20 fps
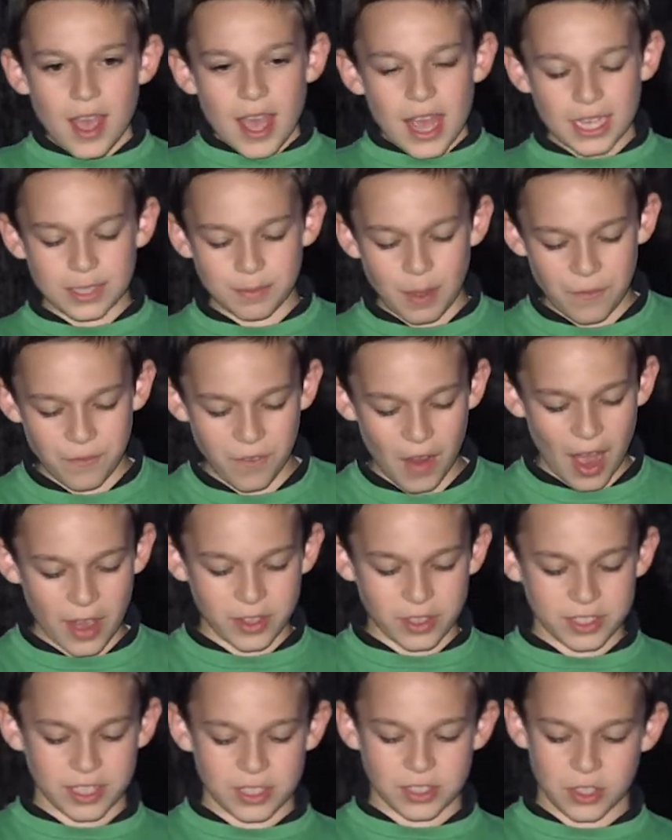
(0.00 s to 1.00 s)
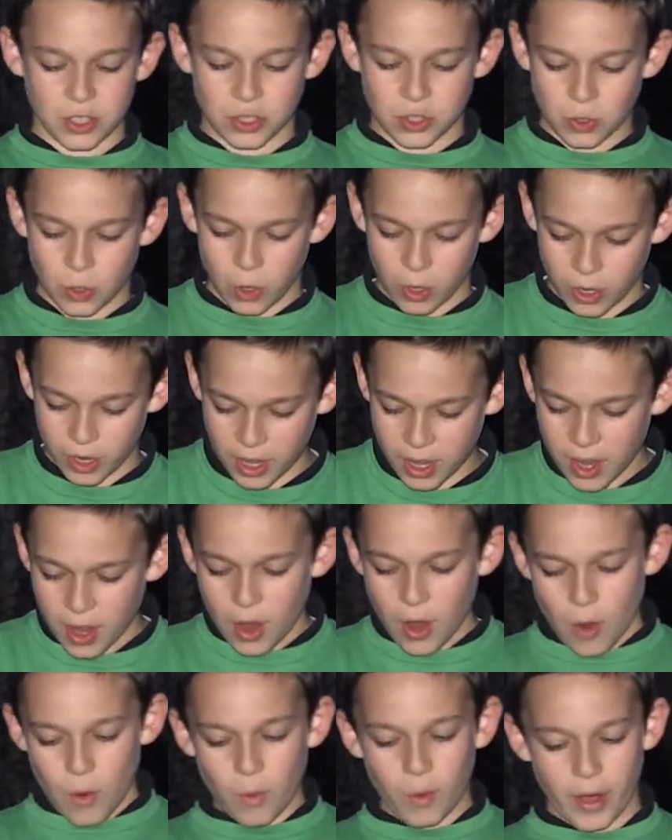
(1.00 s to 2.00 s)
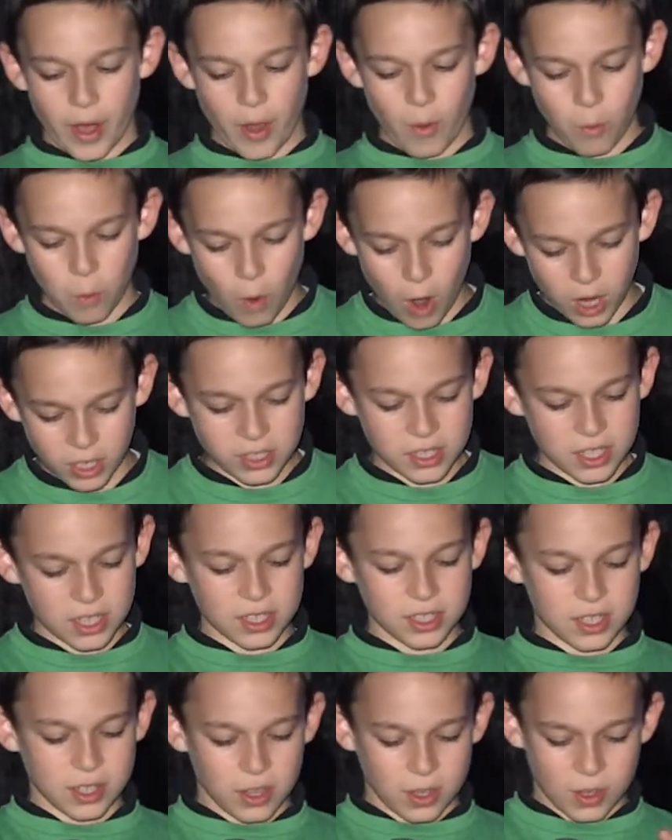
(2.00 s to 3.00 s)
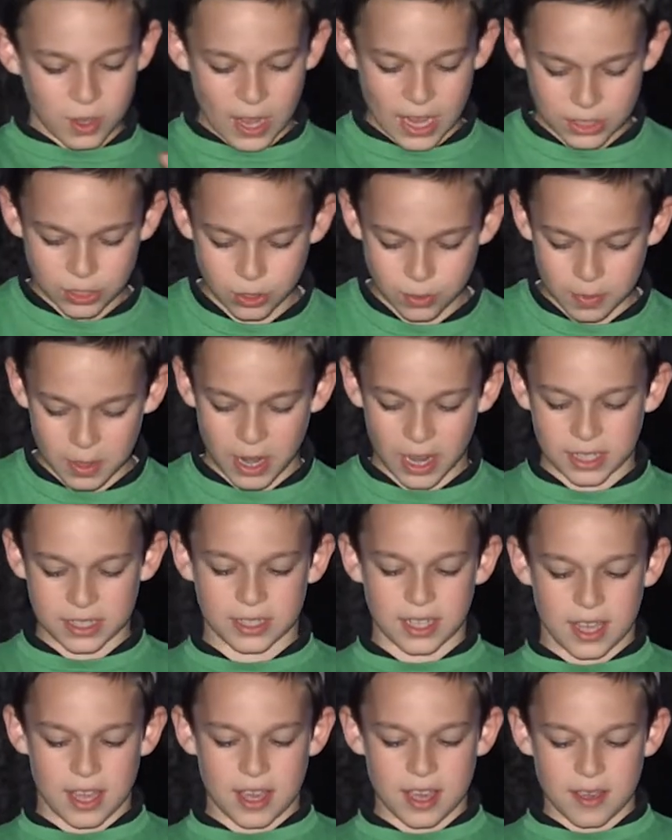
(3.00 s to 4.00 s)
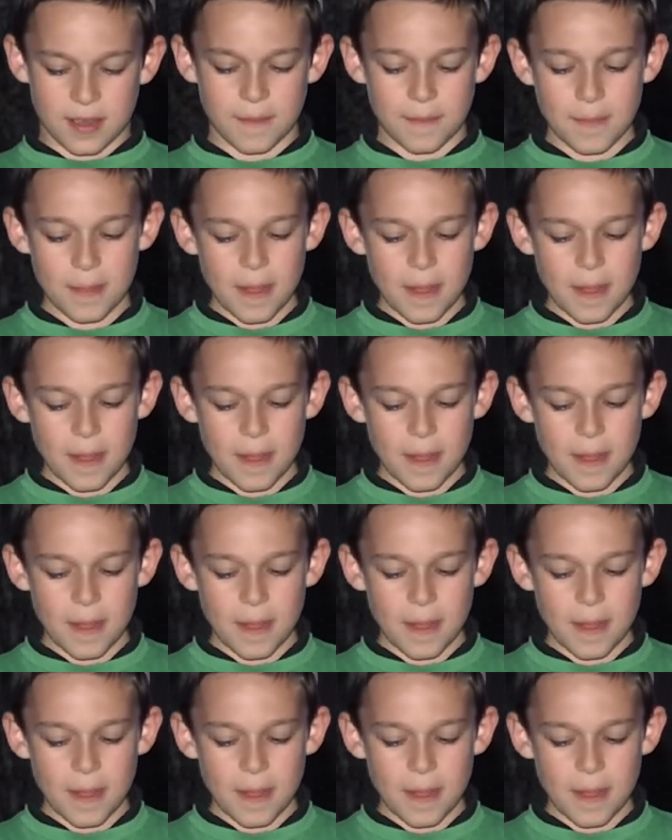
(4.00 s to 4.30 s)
As my father says the story, when I walked into the classroom the next day,